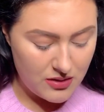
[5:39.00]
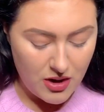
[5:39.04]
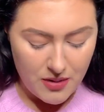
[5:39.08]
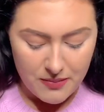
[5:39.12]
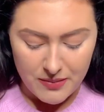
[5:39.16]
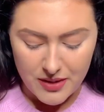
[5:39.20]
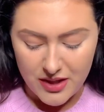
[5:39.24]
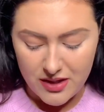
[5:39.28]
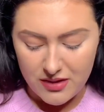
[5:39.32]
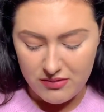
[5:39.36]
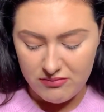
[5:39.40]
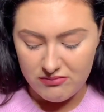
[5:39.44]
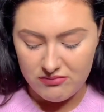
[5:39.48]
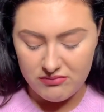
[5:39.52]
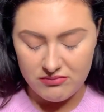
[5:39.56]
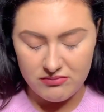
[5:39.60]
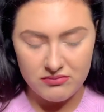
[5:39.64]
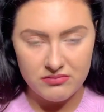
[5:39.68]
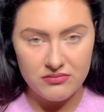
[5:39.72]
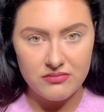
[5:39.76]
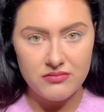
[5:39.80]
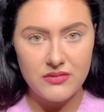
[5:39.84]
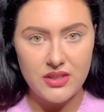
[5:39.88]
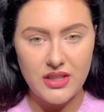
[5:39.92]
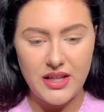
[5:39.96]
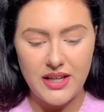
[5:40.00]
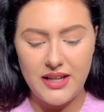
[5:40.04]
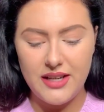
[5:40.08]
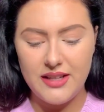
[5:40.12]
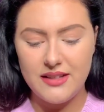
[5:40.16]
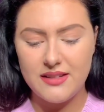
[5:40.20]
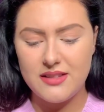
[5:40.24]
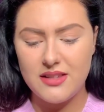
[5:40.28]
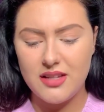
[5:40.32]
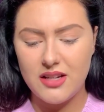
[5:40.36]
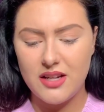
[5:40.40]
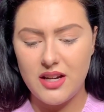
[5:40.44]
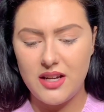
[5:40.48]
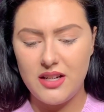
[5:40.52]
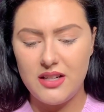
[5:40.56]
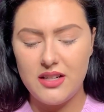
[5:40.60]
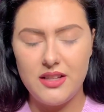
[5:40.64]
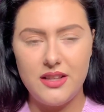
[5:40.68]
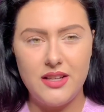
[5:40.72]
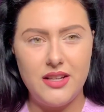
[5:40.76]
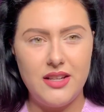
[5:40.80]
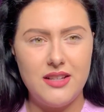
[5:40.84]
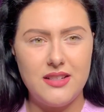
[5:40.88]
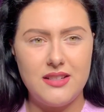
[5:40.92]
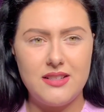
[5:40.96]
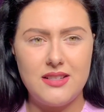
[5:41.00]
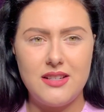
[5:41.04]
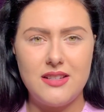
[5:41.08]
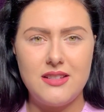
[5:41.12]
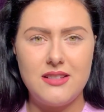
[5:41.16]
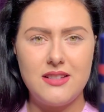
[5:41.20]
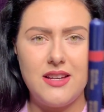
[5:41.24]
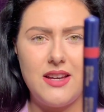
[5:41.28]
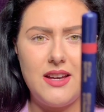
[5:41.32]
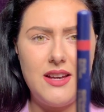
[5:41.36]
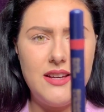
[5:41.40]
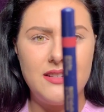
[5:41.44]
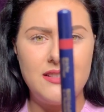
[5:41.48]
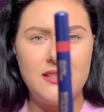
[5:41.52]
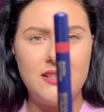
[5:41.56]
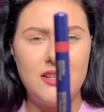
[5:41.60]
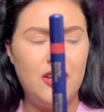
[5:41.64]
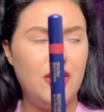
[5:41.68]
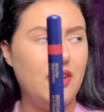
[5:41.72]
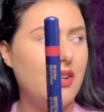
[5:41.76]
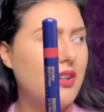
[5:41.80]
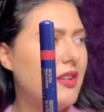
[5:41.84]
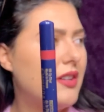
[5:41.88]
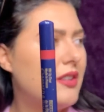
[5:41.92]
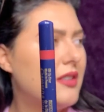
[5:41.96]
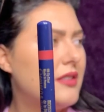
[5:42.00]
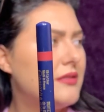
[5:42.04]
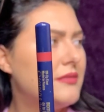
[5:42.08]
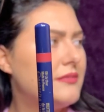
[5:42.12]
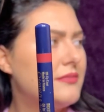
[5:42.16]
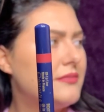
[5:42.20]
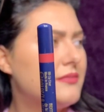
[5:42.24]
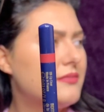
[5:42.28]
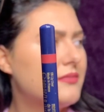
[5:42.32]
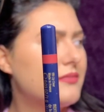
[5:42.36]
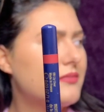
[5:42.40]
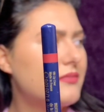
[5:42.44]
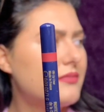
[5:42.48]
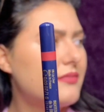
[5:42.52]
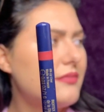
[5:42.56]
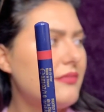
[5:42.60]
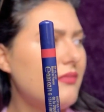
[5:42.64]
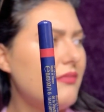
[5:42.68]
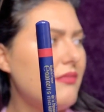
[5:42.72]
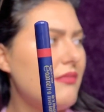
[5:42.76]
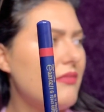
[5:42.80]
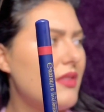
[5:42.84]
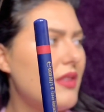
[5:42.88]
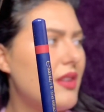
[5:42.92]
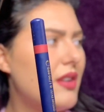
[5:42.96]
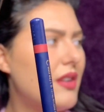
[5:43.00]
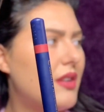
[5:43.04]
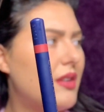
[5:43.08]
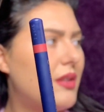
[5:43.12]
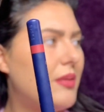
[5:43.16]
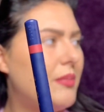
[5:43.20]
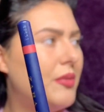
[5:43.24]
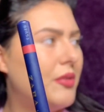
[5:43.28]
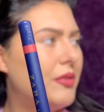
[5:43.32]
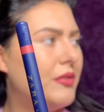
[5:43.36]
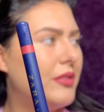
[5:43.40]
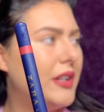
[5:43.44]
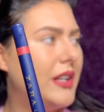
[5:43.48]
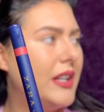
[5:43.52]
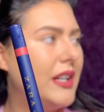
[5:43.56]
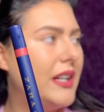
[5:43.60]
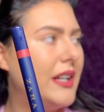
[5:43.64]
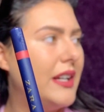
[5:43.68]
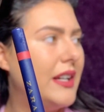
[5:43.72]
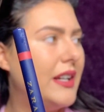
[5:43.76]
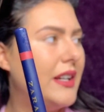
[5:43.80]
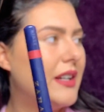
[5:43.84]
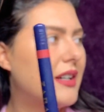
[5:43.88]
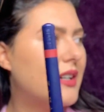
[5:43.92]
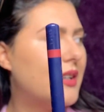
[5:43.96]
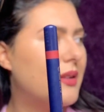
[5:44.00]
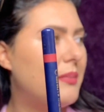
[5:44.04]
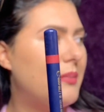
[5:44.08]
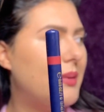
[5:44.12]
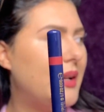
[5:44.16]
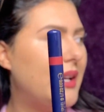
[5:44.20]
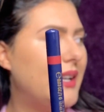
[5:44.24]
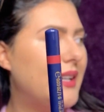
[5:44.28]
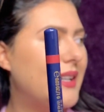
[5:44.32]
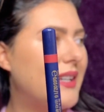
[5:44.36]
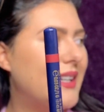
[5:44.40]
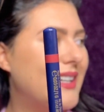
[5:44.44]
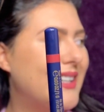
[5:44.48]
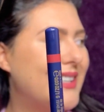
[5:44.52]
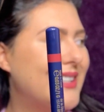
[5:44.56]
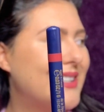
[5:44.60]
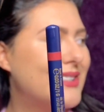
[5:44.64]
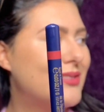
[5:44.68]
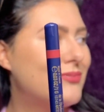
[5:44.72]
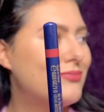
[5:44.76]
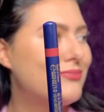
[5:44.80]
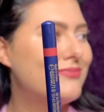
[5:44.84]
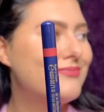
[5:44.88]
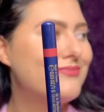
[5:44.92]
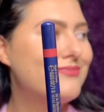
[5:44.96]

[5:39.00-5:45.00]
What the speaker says: mean, it is the colour that it says there, so I'm not really complaining.